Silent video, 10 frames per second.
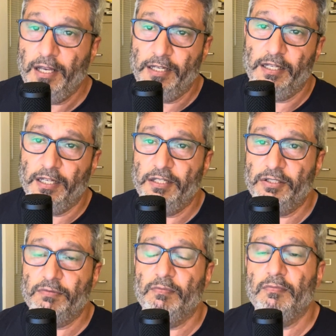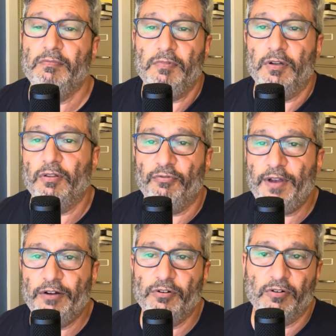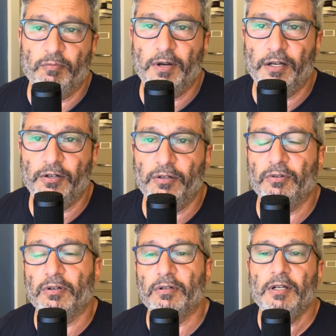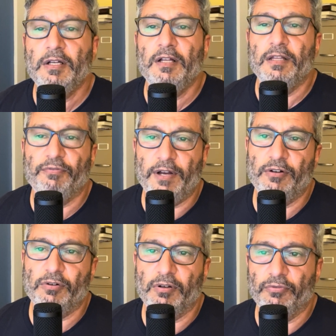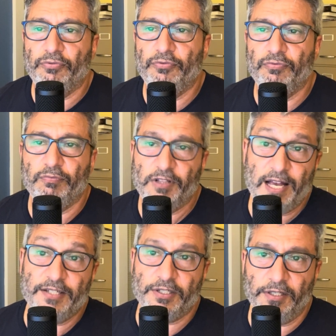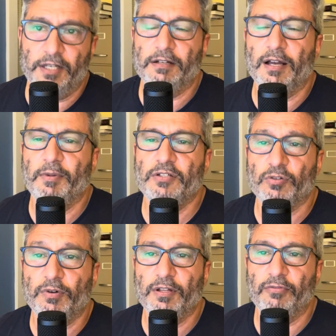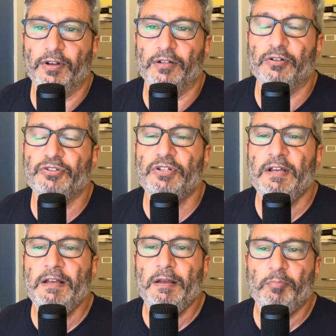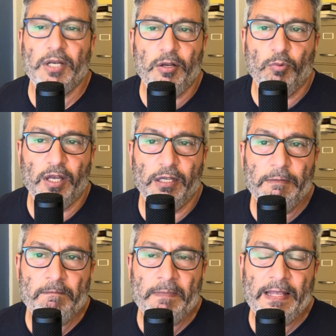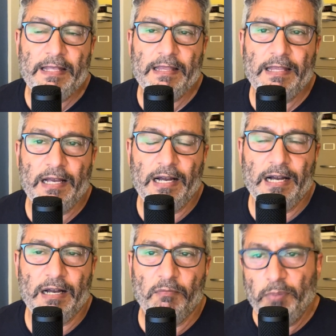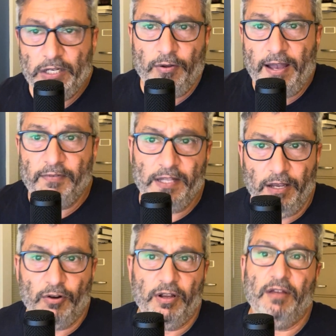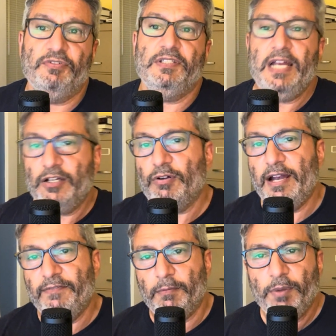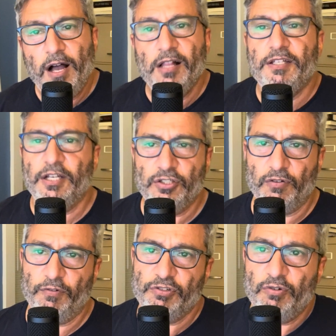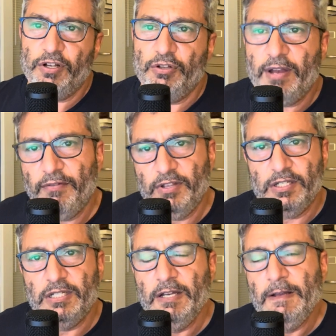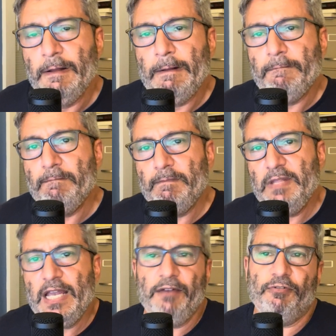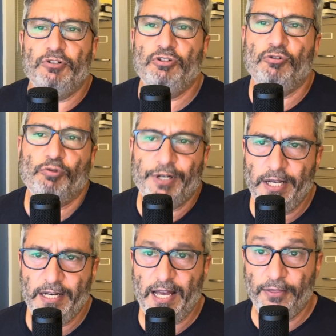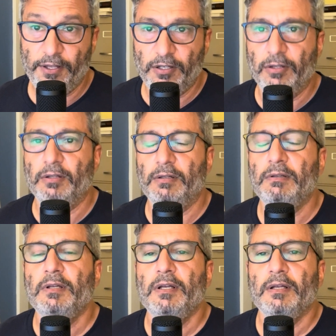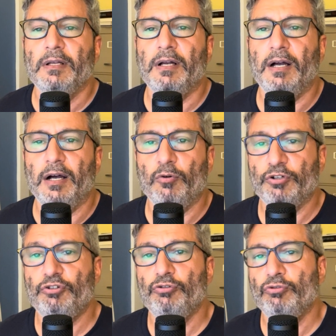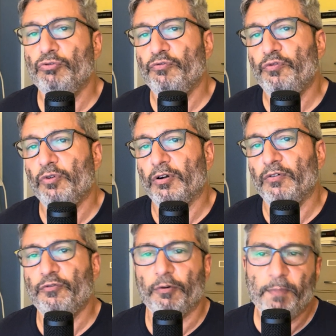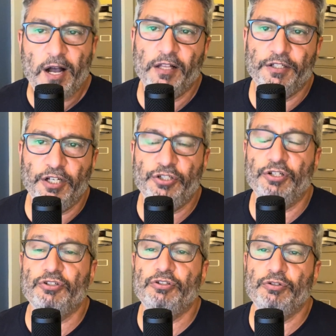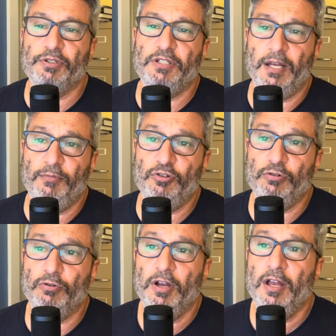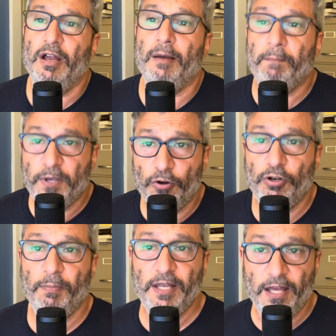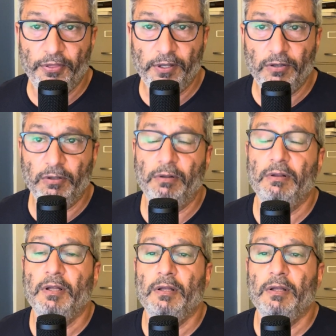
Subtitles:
and he is, the founder of modern, or the founder of classical economics, or one of the founders. But anyway, but you have in the area of statecraft and politics, so forth and so on, you have the effort to create ethical or for politicians to attempt to appear to be ethical